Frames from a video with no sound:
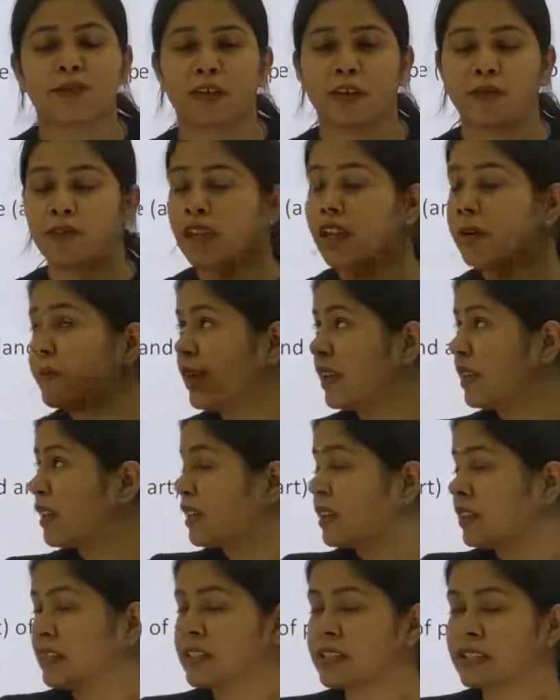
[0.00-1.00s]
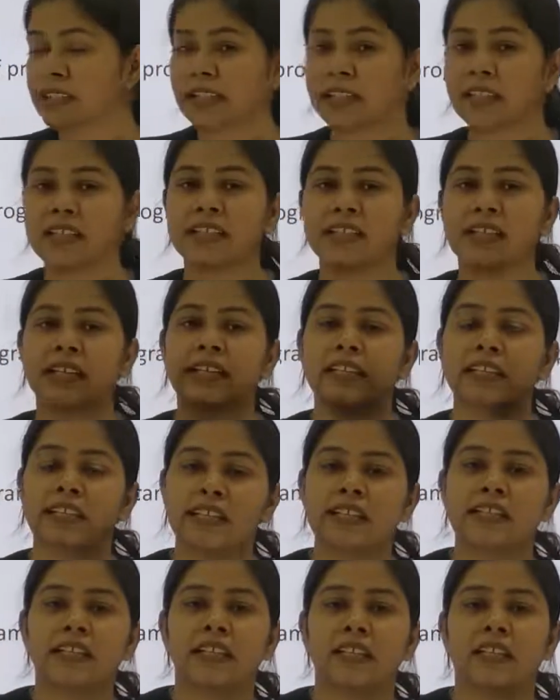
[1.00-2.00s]
we are bringing this series, and in
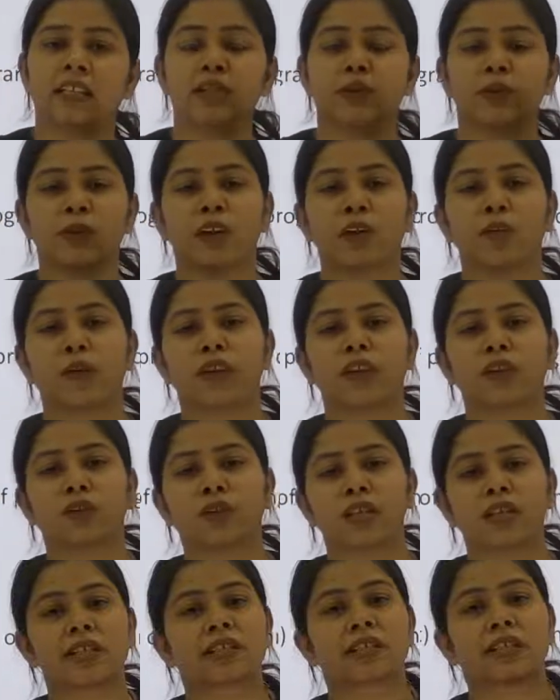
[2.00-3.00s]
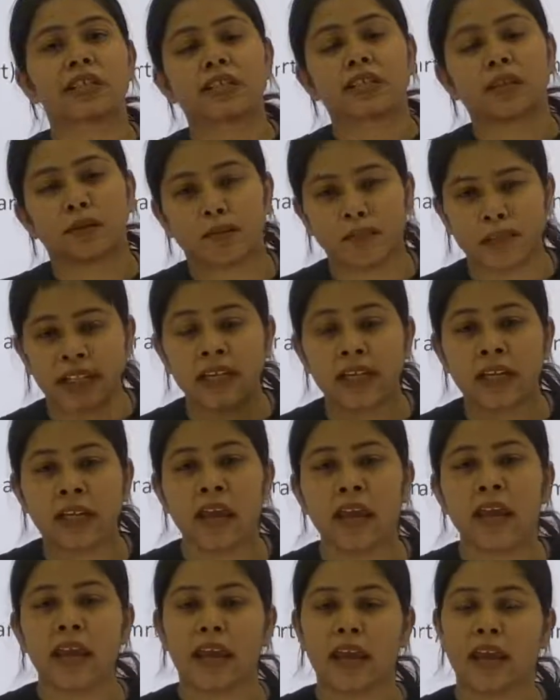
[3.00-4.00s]
this series, we are going to discuss complete
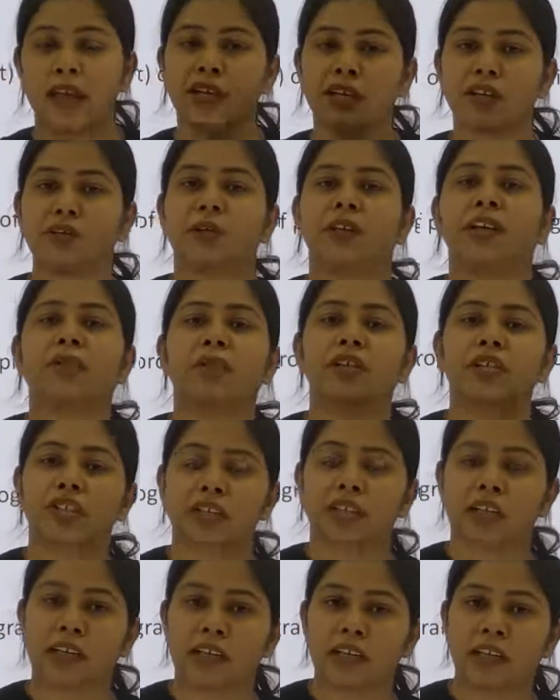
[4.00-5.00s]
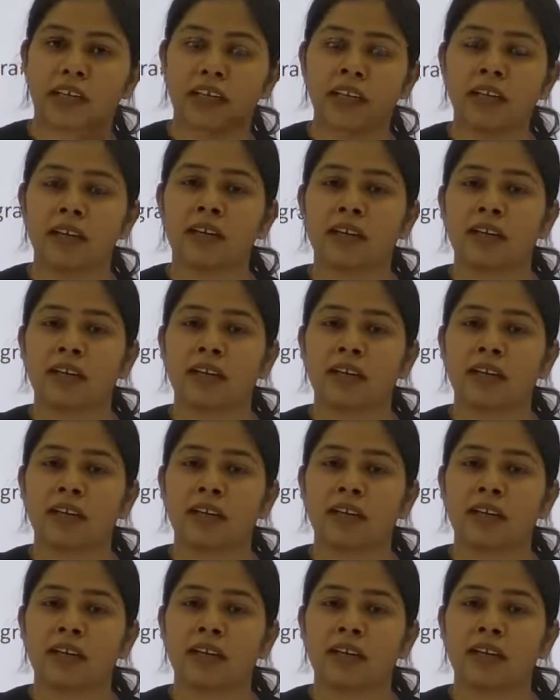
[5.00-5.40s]
end-to-end machine learning